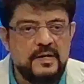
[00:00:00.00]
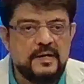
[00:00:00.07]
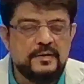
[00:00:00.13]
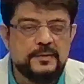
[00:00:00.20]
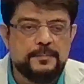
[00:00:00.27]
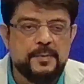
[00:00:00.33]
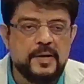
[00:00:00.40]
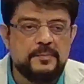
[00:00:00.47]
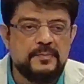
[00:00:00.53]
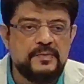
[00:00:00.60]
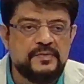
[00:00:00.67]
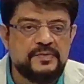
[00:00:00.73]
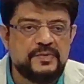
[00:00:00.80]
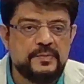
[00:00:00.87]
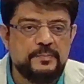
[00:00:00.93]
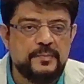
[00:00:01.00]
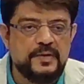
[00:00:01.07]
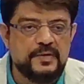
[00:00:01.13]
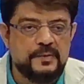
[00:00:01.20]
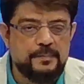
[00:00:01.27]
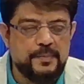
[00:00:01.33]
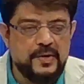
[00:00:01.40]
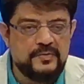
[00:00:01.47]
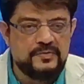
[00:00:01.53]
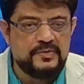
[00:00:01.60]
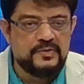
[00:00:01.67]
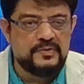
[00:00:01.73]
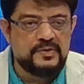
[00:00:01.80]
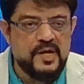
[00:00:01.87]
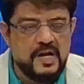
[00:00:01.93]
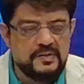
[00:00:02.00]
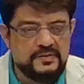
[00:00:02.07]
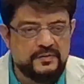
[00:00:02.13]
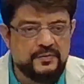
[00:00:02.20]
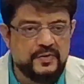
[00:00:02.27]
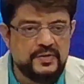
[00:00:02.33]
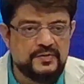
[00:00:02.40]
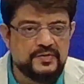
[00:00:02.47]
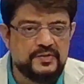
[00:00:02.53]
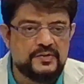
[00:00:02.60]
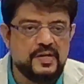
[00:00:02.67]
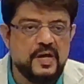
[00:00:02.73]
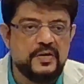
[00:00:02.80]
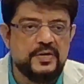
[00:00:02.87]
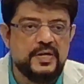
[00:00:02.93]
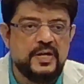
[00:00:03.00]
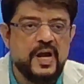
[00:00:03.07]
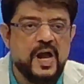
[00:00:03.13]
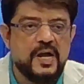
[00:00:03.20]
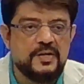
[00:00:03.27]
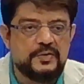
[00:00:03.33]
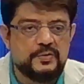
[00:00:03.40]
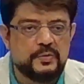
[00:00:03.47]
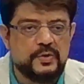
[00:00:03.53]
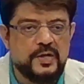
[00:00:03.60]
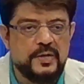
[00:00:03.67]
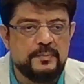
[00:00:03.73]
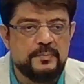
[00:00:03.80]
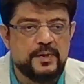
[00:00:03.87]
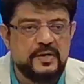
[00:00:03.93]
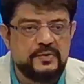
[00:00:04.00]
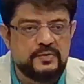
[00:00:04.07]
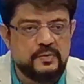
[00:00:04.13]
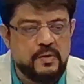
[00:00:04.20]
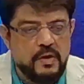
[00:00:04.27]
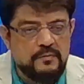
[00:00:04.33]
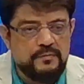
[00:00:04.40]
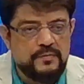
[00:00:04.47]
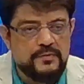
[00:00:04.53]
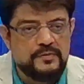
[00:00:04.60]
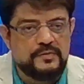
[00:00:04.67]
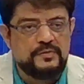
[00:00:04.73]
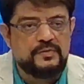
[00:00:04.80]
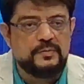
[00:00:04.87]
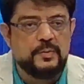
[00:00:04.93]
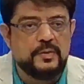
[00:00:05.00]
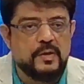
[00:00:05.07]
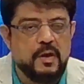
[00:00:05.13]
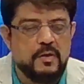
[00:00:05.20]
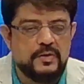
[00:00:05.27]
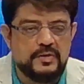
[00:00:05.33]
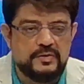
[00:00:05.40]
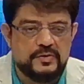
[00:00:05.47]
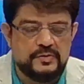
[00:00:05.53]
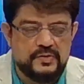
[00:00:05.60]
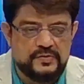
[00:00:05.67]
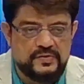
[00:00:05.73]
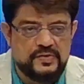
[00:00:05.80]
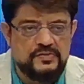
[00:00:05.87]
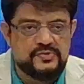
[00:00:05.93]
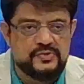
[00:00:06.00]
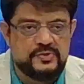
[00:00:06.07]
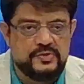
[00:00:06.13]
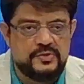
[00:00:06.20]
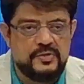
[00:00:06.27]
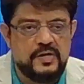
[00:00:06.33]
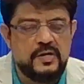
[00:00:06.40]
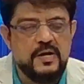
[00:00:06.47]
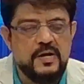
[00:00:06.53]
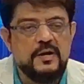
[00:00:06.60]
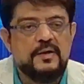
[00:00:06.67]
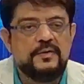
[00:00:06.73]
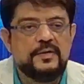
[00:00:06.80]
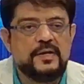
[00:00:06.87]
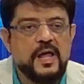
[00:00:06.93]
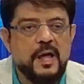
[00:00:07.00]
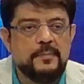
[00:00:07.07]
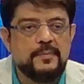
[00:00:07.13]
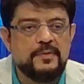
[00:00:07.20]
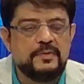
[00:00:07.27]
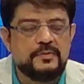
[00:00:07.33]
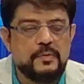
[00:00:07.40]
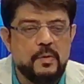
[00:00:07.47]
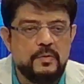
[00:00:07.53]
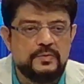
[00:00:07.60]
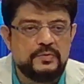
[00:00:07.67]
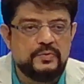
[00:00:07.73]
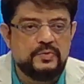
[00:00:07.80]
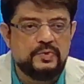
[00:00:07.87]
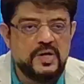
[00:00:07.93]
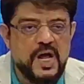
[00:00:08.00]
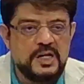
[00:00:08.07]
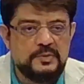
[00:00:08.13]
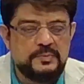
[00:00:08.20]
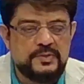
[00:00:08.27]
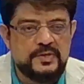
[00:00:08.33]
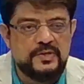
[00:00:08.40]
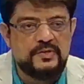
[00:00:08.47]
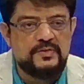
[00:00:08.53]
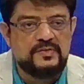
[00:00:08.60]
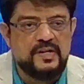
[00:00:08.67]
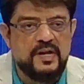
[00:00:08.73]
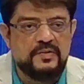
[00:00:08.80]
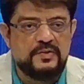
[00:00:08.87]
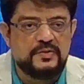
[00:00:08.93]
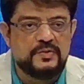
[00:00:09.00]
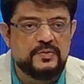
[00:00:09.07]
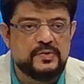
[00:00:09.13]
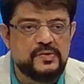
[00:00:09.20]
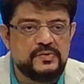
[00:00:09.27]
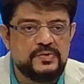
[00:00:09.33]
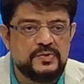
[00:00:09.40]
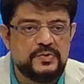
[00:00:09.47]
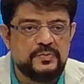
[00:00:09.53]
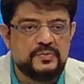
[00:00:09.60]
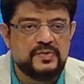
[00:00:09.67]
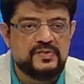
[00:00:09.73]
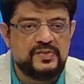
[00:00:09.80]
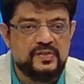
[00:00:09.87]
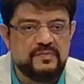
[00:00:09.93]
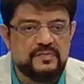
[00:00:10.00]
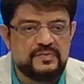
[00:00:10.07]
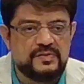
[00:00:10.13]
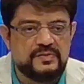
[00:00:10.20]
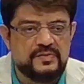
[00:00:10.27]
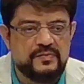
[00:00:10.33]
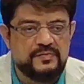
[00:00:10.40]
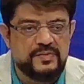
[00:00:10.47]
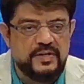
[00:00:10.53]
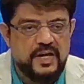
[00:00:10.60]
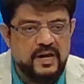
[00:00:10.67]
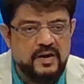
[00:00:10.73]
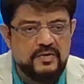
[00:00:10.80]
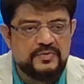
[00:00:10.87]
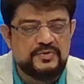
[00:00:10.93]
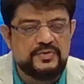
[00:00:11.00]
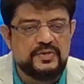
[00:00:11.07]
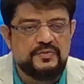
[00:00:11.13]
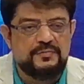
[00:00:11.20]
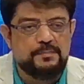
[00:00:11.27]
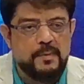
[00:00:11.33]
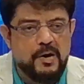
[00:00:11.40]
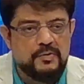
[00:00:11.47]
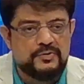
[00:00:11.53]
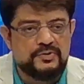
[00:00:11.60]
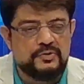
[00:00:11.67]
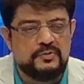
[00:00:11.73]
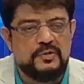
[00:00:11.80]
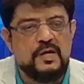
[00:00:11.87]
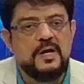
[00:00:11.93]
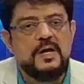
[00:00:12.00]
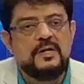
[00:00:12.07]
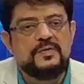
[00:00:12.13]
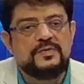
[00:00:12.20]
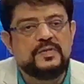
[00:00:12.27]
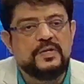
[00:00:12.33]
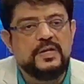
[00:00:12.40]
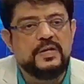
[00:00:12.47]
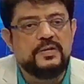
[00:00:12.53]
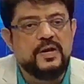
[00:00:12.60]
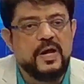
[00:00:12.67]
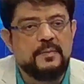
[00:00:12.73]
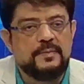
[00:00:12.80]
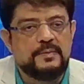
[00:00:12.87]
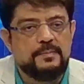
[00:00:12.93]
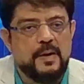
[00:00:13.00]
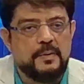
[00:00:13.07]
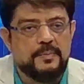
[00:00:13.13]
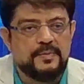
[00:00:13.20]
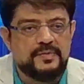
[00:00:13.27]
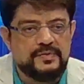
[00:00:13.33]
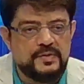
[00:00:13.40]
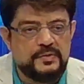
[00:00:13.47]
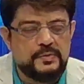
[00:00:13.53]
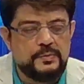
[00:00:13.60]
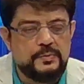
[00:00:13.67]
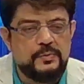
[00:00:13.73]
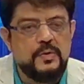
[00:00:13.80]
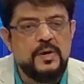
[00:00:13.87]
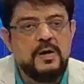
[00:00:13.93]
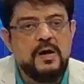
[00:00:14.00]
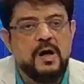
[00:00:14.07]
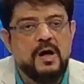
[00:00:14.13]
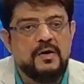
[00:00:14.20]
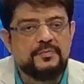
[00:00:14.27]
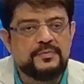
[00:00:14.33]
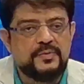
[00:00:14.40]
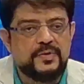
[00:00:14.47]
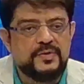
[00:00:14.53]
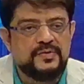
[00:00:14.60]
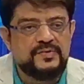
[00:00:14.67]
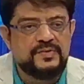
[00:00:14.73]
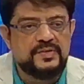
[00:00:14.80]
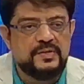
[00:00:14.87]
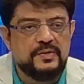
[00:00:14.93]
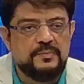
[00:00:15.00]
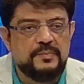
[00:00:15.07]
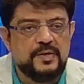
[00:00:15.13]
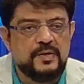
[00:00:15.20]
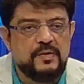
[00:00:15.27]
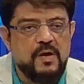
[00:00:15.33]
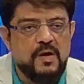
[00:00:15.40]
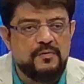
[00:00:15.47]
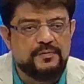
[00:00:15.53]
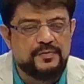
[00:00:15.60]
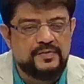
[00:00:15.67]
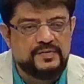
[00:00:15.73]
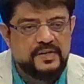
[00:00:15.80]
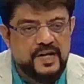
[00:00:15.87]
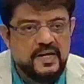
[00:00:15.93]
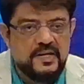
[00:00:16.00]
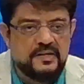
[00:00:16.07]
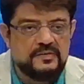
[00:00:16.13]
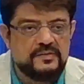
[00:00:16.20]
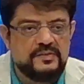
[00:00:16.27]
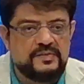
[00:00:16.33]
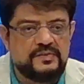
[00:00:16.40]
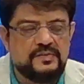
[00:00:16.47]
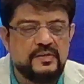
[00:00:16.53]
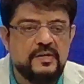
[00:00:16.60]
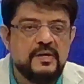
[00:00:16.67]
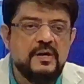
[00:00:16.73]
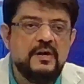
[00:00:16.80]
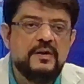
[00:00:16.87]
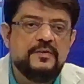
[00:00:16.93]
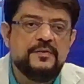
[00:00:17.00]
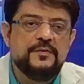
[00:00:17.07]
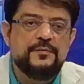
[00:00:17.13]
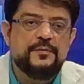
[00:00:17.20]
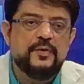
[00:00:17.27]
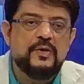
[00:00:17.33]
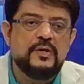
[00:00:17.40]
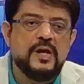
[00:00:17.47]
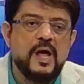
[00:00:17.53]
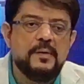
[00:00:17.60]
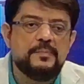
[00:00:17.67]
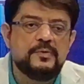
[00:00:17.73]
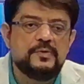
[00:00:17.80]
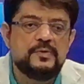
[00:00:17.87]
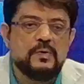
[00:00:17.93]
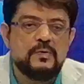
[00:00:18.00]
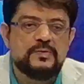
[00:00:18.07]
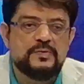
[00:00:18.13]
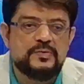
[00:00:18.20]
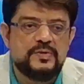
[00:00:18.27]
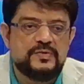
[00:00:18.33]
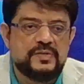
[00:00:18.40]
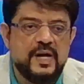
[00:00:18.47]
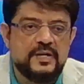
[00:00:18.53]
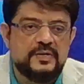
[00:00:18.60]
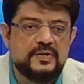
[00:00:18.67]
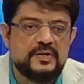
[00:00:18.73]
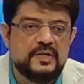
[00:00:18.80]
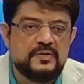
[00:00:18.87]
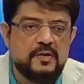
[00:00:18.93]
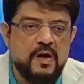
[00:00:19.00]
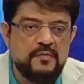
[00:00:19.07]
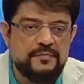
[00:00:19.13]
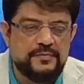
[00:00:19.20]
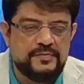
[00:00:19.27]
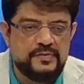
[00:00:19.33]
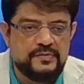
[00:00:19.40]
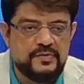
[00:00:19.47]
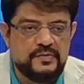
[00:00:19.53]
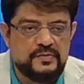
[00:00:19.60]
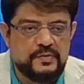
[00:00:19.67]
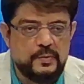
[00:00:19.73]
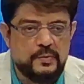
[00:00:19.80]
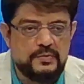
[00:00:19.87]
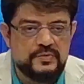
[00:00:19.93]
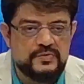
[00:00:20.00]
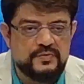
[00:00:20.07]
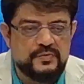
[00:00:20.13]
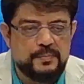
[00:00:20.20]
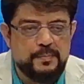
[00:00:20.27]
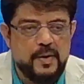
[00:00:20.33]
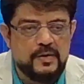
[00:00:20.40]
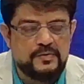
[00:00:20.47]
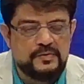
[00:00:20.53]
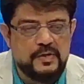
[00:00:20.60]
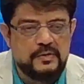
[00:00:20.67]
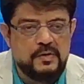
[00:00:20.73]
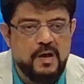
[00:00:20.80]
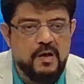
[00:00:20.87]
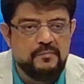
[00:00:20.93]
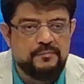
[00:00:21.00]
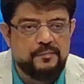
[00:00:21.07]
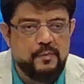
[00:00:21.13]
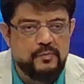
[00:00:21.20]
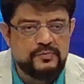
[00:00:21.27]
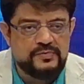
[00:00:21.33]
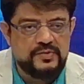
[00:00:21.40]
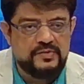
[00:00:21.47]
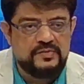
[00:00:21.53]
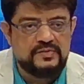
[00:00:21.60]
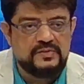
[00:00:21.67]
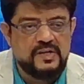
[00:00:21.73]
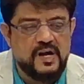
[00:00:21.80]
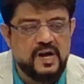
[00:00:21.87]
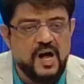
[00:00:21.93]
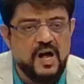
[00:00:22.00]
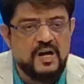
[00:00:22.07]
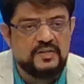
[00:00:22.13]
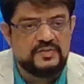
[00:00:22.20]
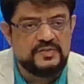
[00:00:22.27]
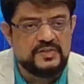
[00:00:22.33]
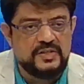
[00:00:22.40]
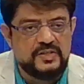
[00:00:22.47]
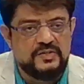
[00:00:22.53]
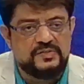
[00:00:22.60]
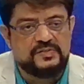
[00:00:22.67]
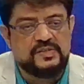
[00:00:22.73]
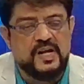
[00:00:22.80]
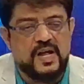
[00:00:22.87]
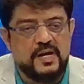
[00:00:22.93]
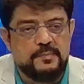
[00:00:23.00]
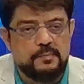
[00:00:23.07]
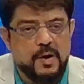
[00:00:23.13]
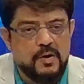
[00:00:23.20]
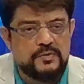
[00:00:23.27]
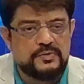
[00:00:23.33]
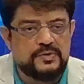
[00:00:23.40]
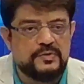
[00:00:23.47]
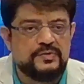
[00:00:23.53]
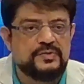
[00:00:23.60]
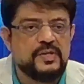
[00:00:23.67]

The Prime Minister met the President Asif Ali Zardari and took him into confidence regarding the decision. The Cabinet also unanimously decided to continue the services of the Air Chief Marshal Zahir Ahmed Babar Sidhu after his term in office ends. The Federal Cabinet also decided that officers and soldiers of the Pakistan Armed Forces, Ghazis and Martyrs,